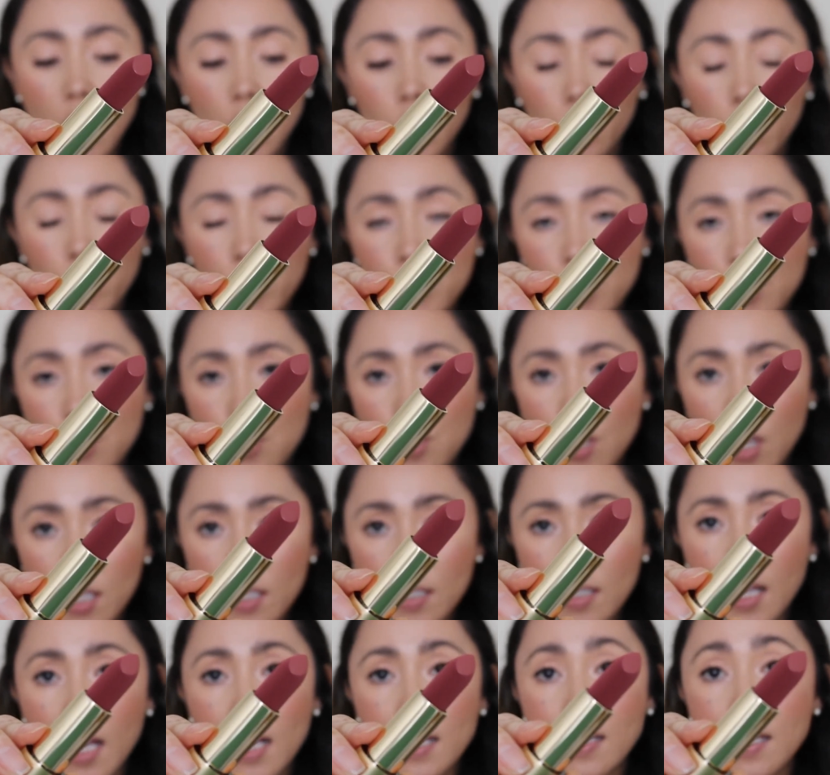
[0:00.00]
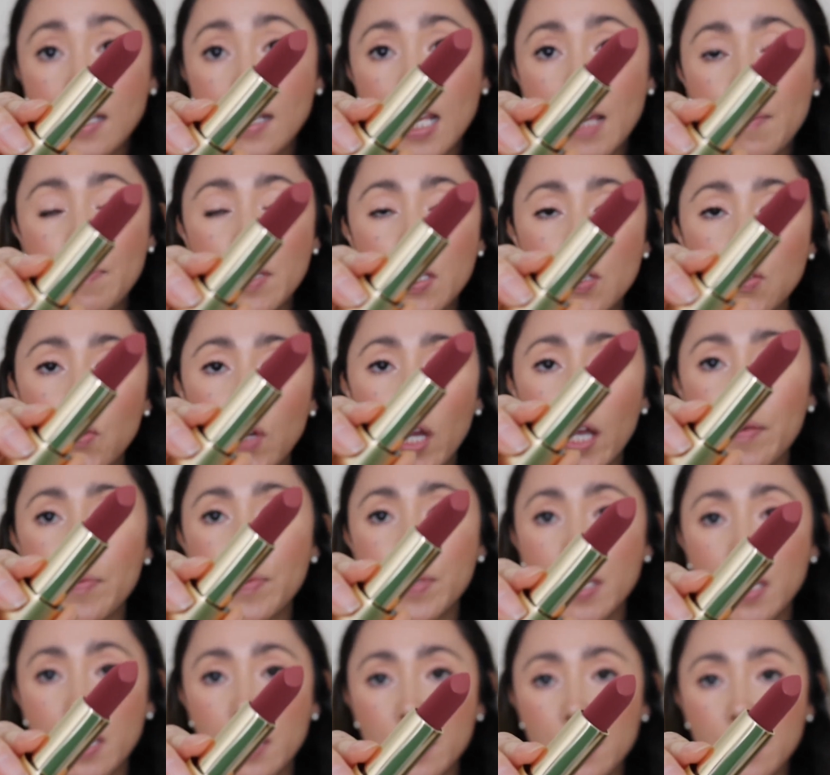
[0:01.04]
which, just as the name describes
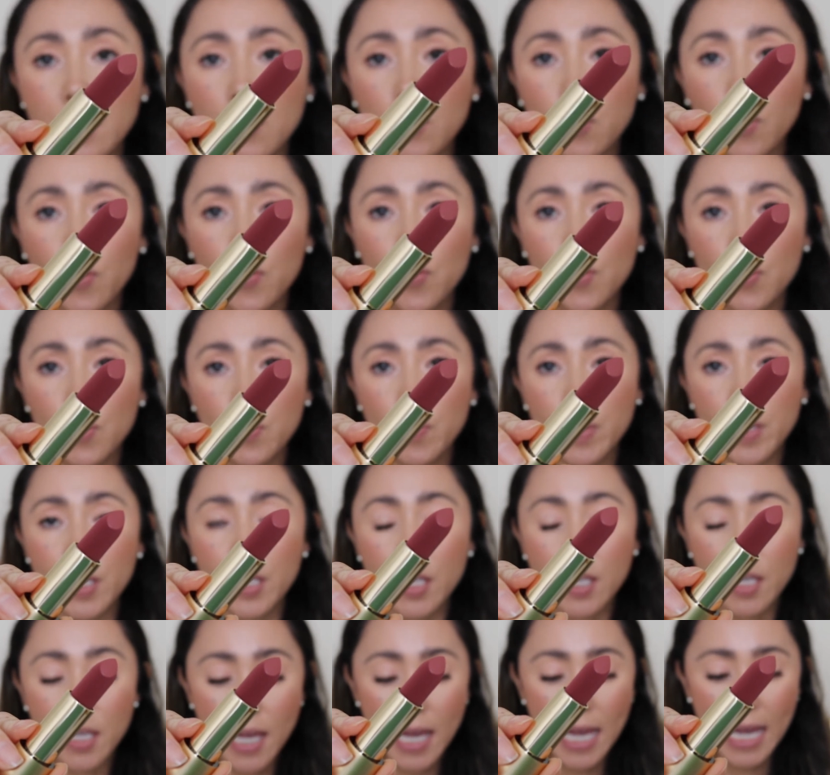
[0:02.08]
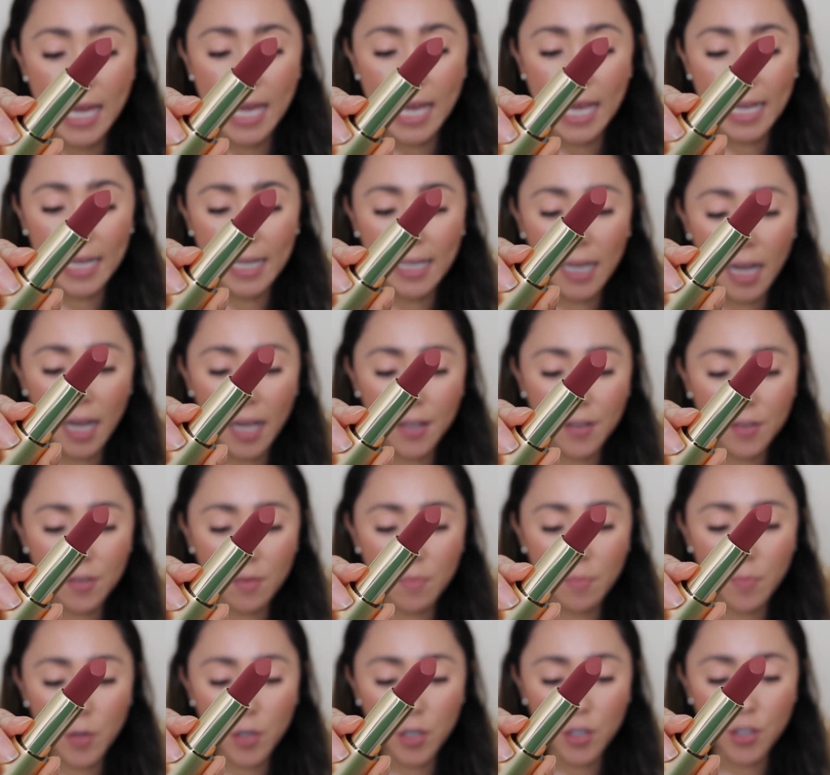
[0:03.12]
it, this is going to be a lighter
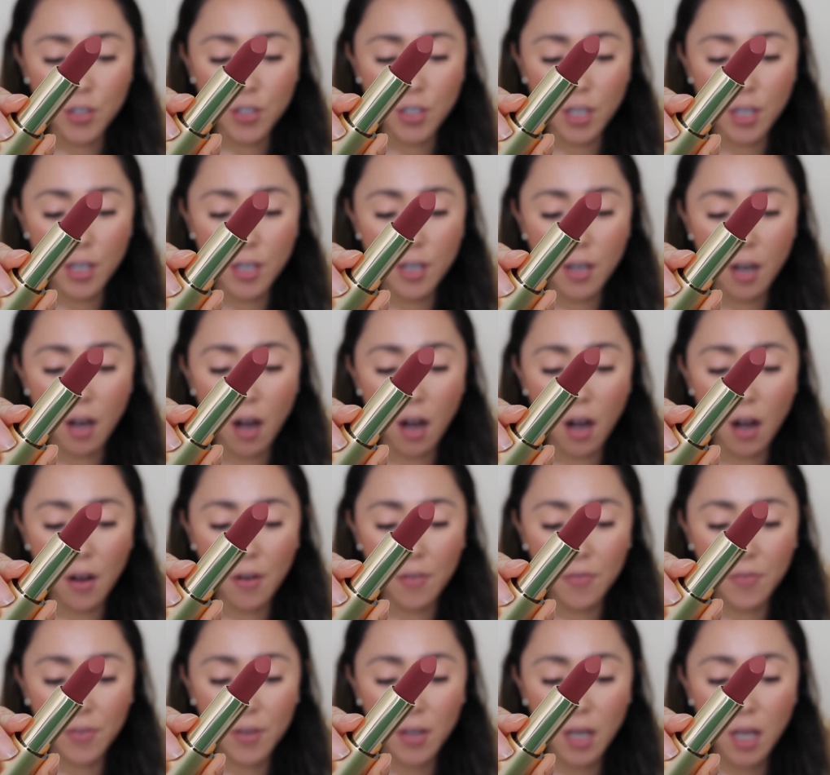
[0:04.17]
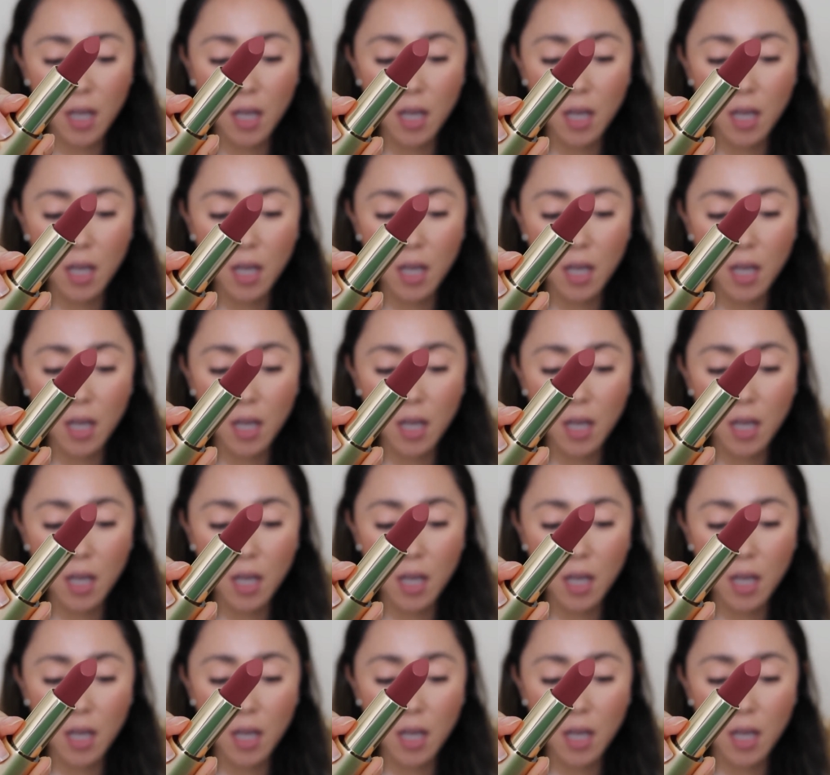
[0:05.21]
version of